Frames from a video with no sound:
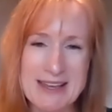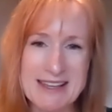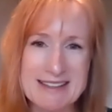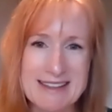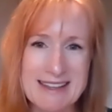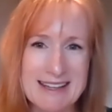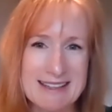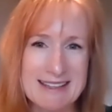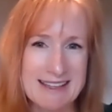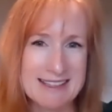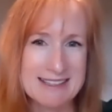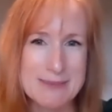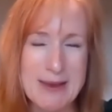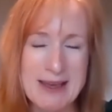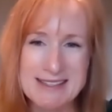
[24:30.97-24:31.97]
Michael, that I
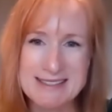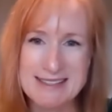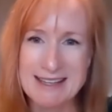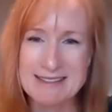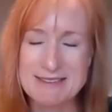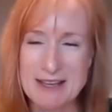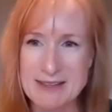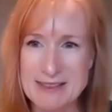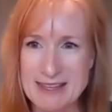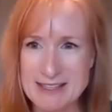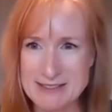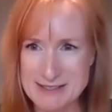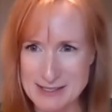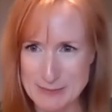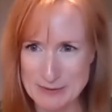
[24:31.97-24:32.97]
expect, I, I
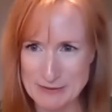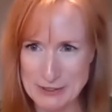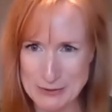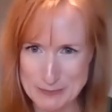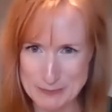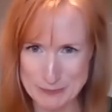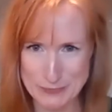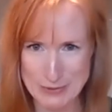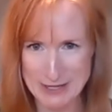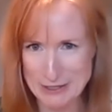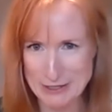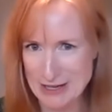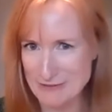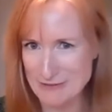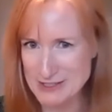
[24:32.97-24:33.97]
think some of your
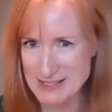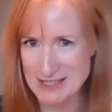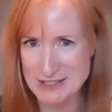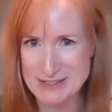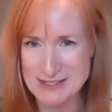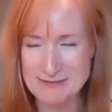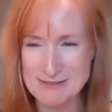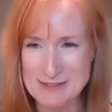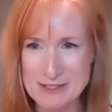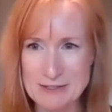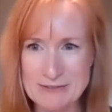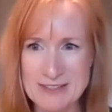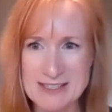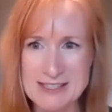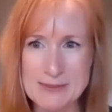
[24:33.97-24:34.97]
prior conversations have
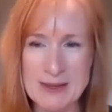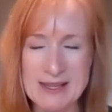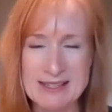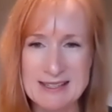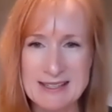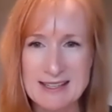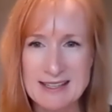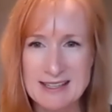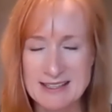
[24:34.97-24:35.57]
surfaced, but